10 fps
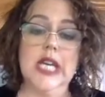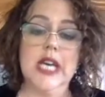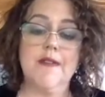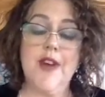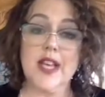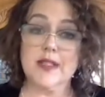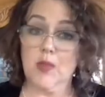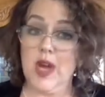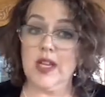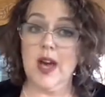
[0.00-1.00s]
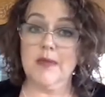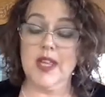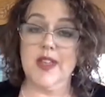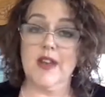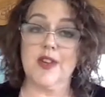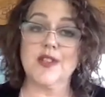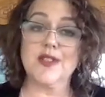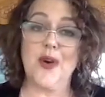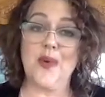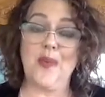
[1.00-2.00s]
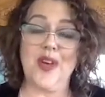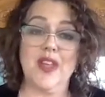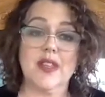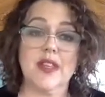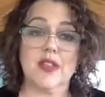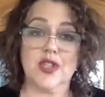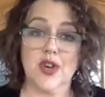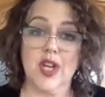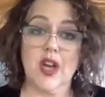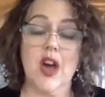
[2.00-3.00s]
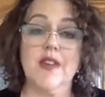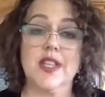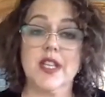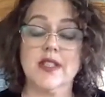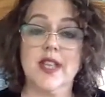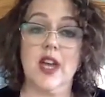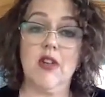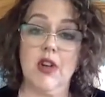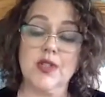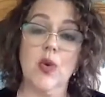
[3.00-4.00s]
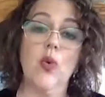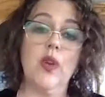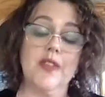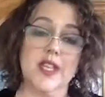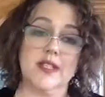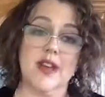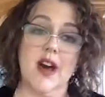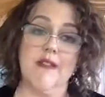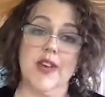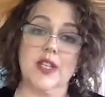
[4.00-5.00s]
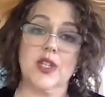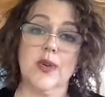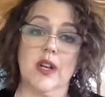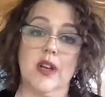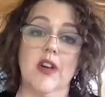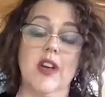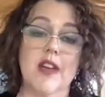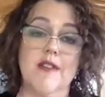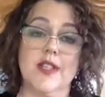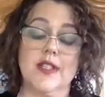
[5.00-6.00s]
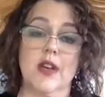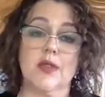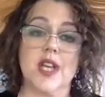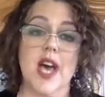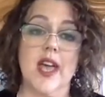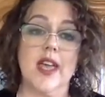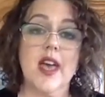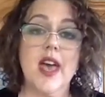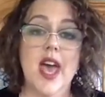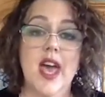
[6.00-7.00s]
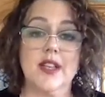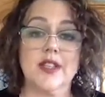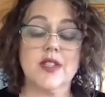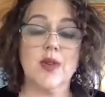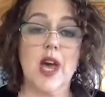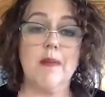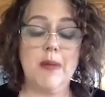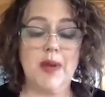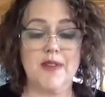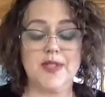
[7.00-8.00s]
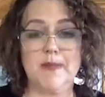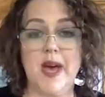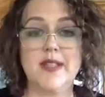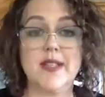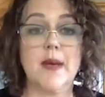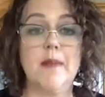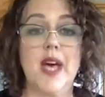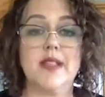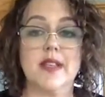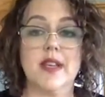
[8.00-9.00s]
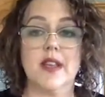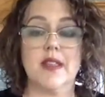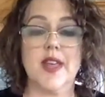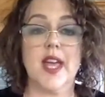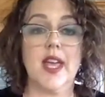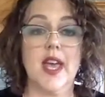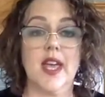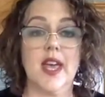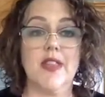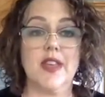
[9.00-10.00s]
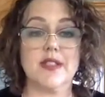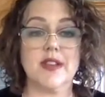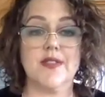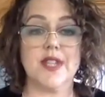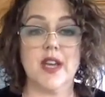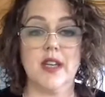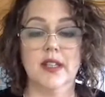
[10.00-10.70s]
In fact, one company that I've consulted with during COVID, it does that across all of their staff at 2 o'clock every single day, and just to allow people to have space and capacity to think and get their stuff done.